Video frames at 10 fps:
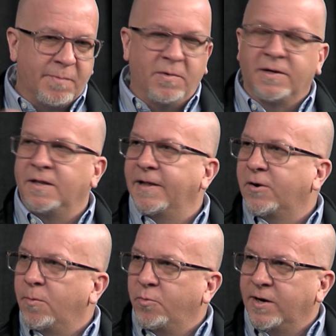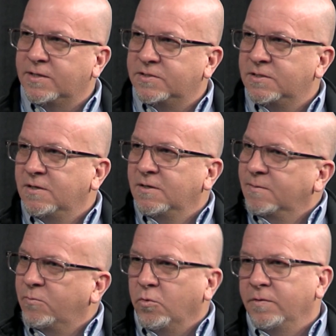million Lego bricks,
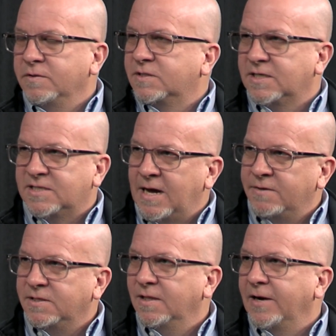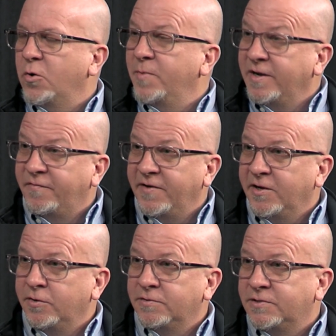more than 6,000 Lego
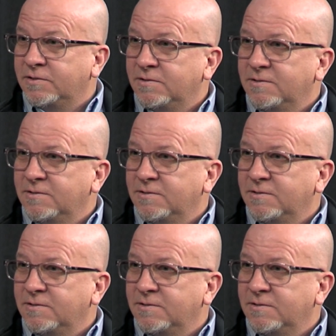minifigures.